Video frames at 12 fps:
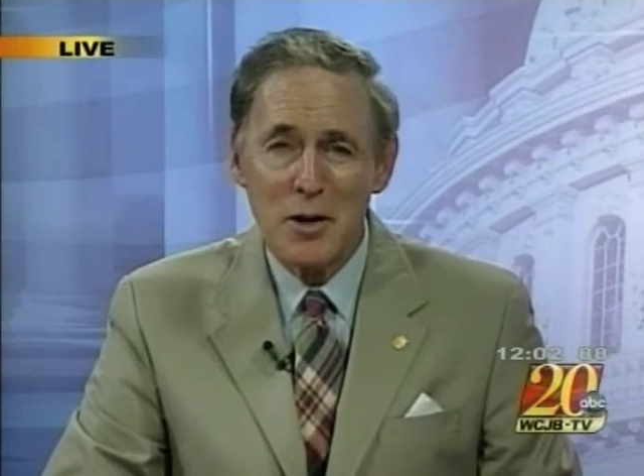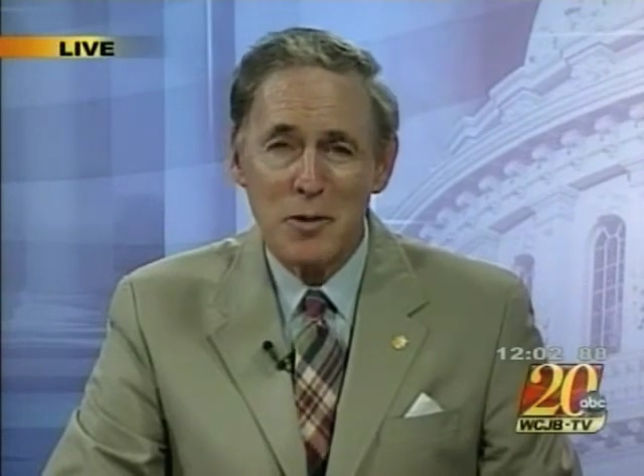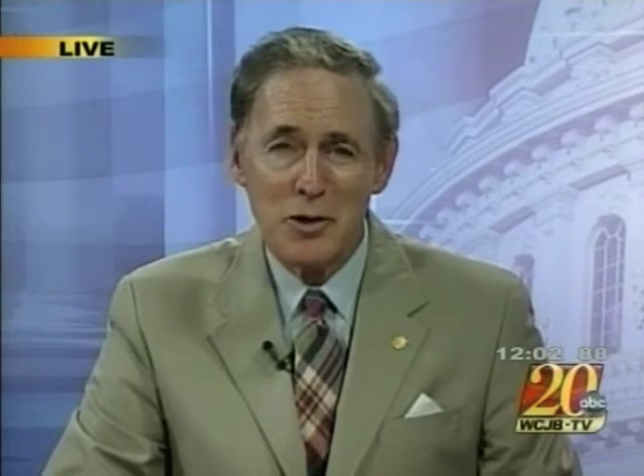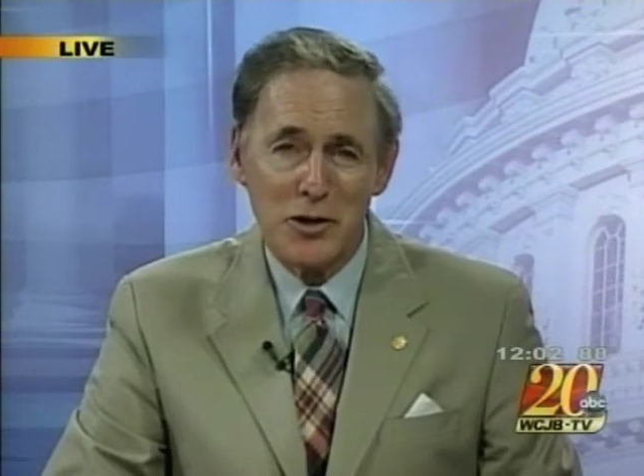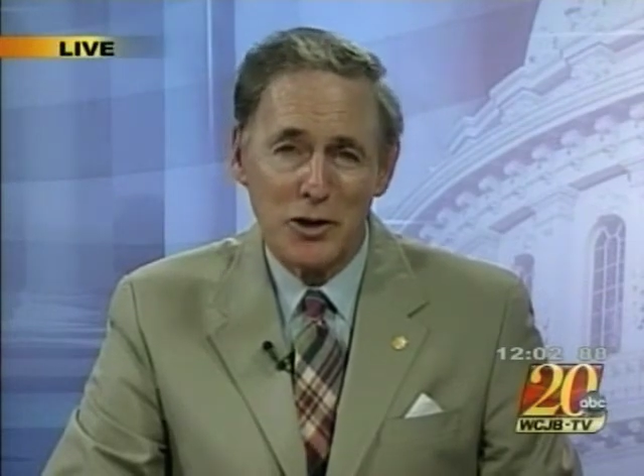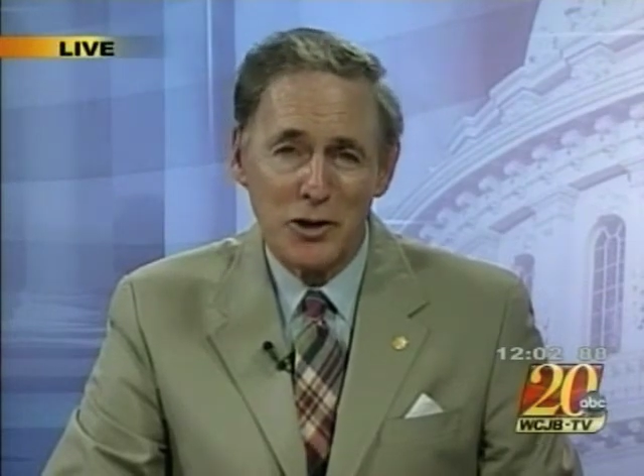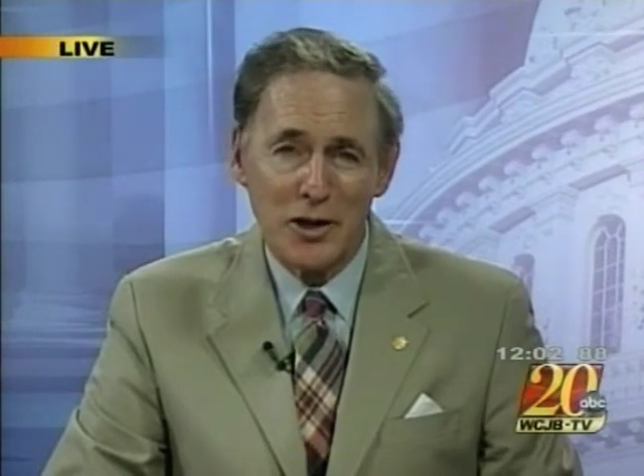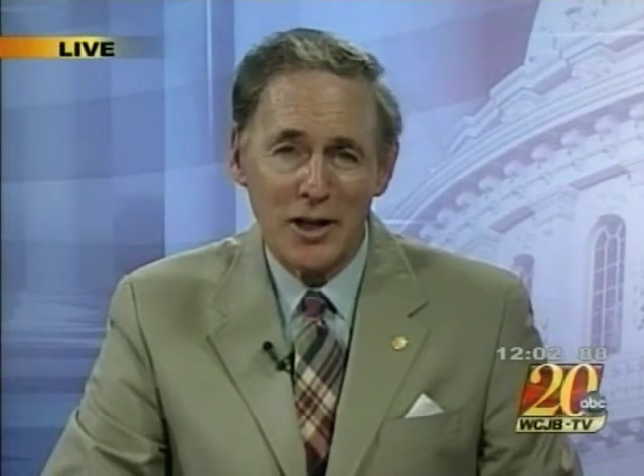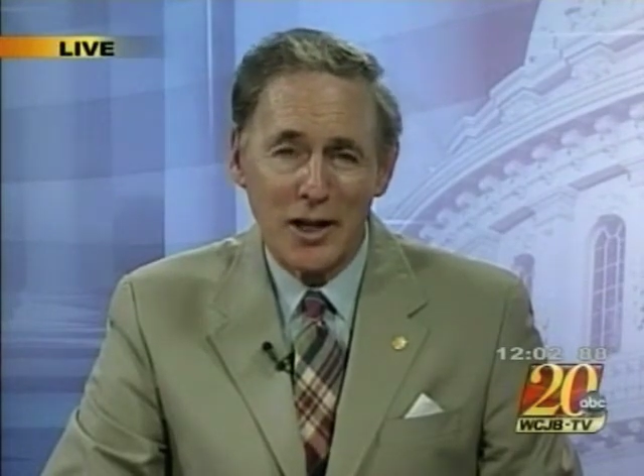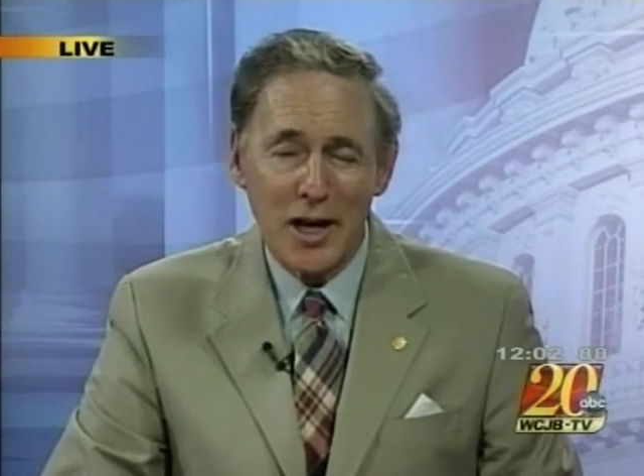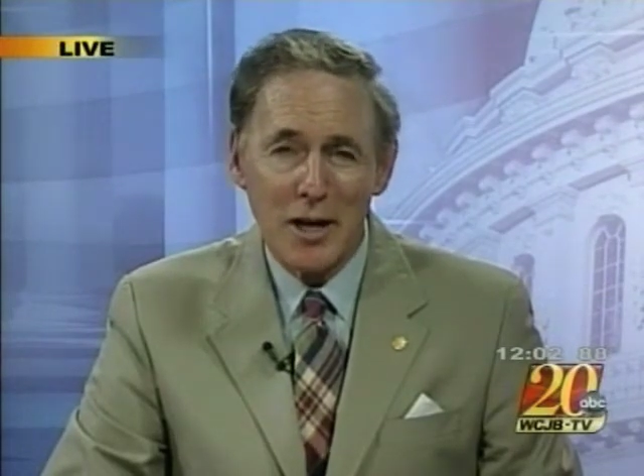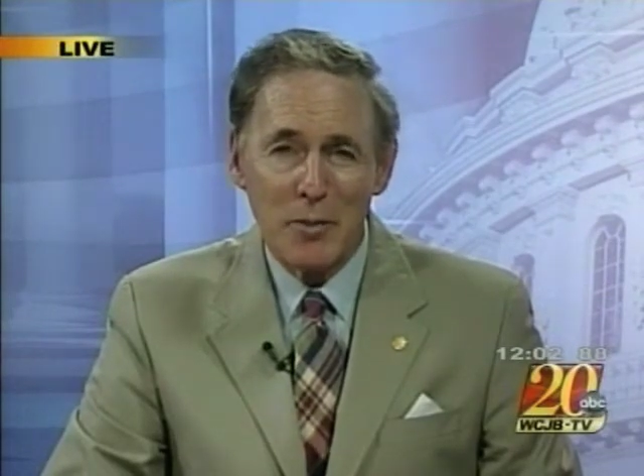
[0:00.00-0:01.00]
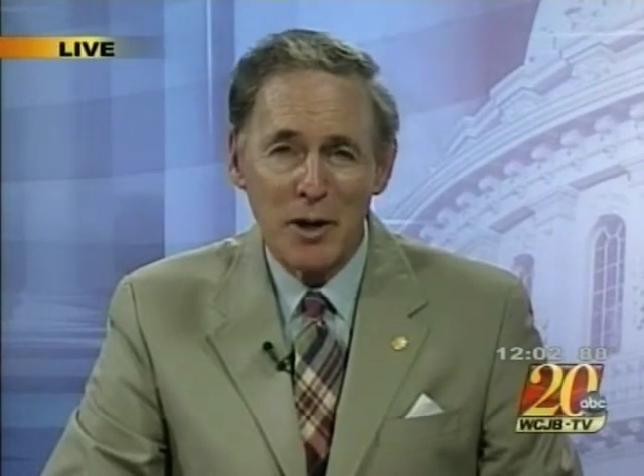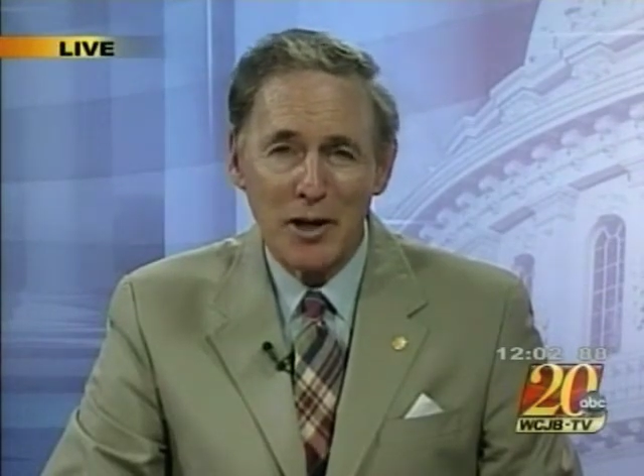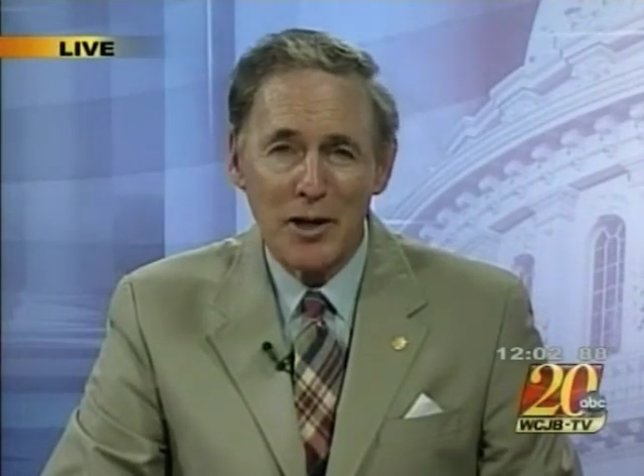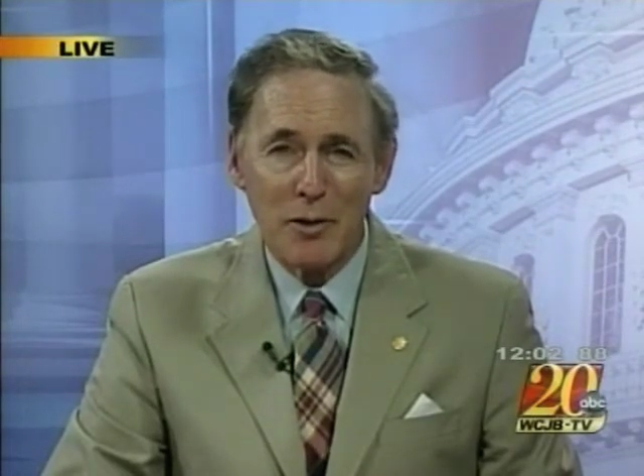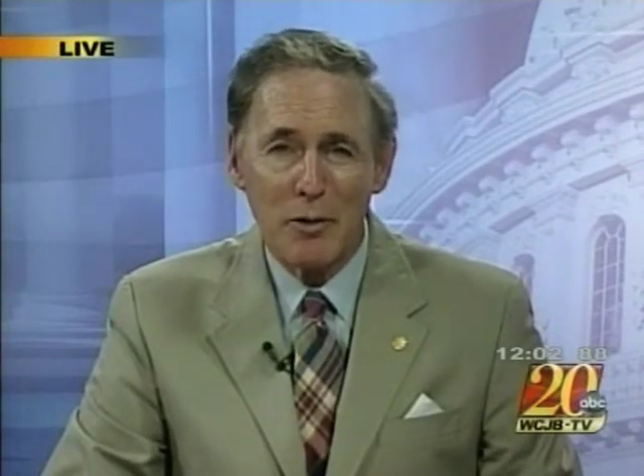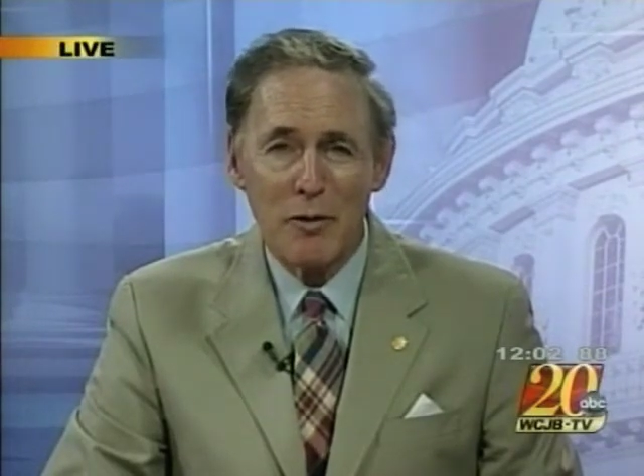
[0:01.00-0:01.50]
We should look at
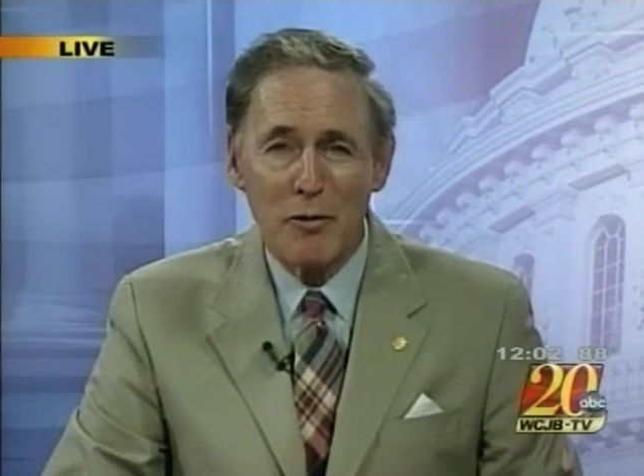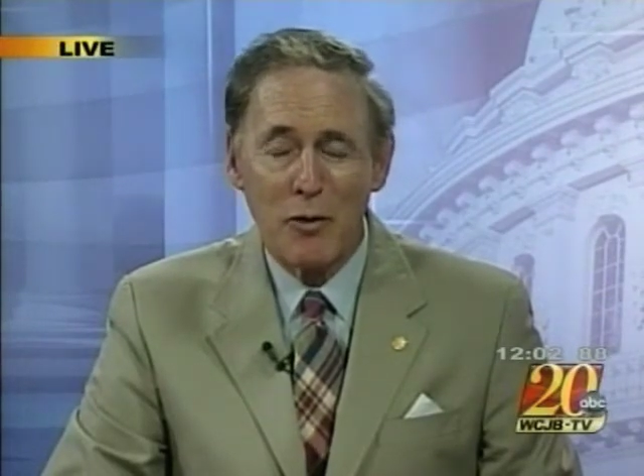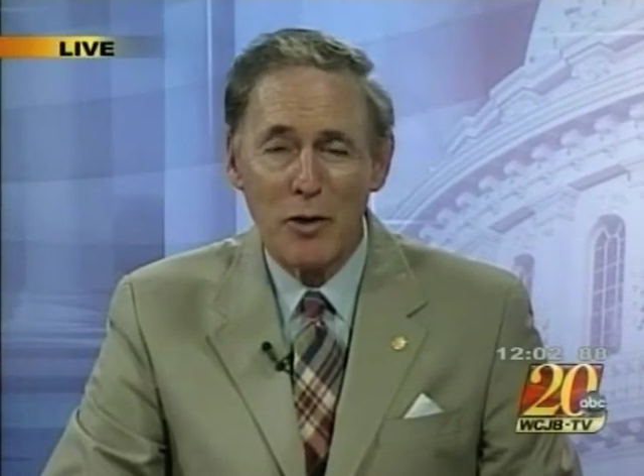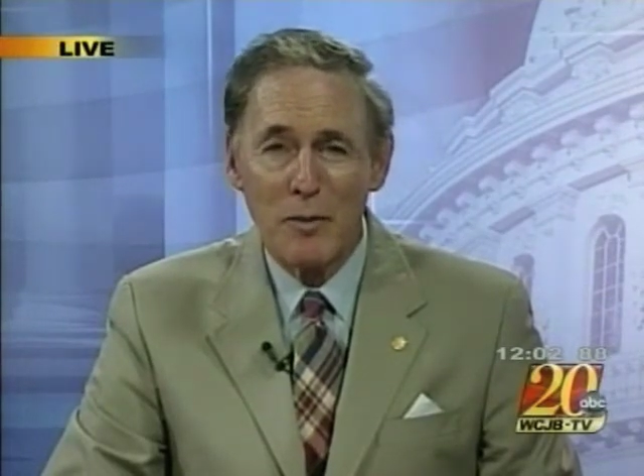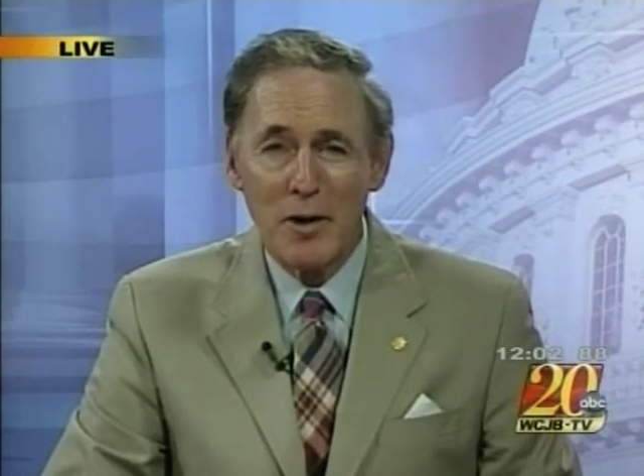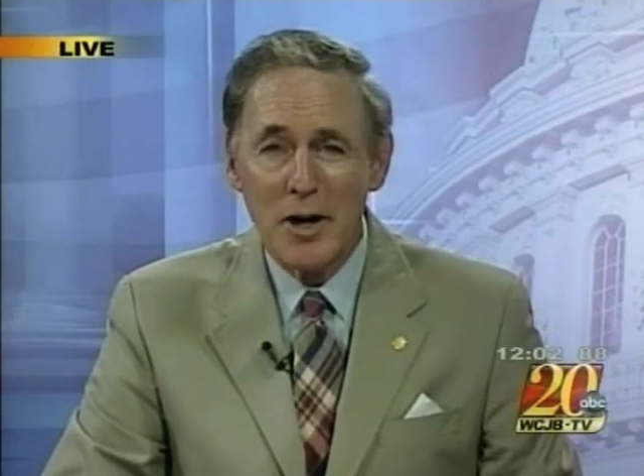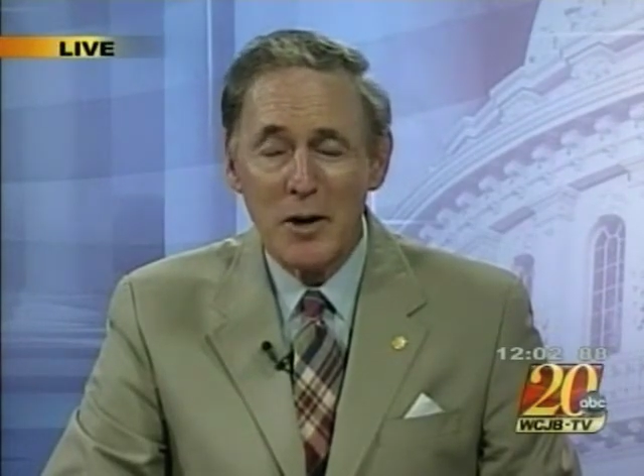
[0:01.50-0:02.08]
liability reform.